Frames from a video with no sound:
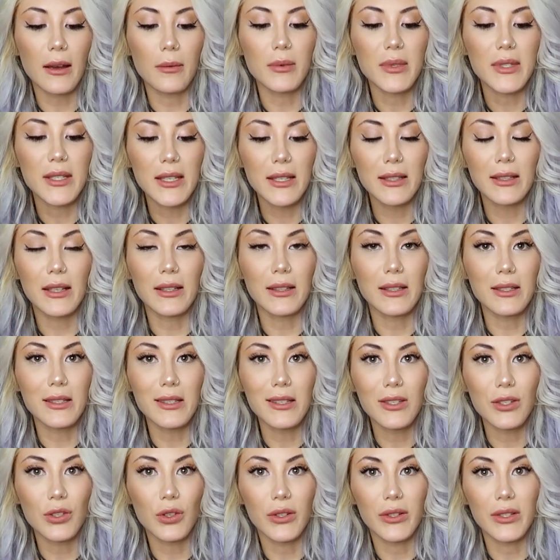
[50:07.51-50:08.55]
I'm seeing that this
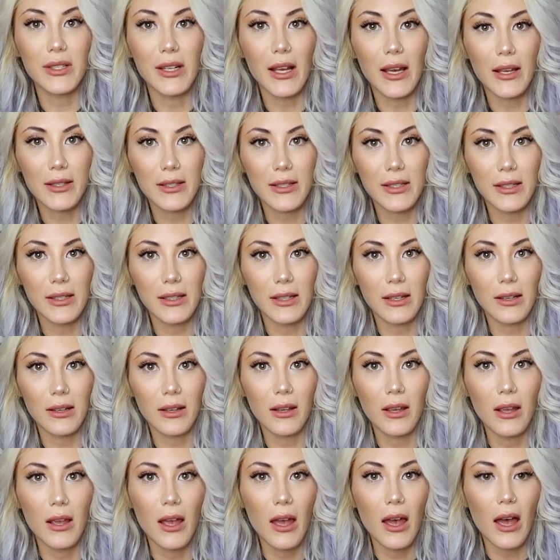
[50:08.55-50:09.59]
is your destiny.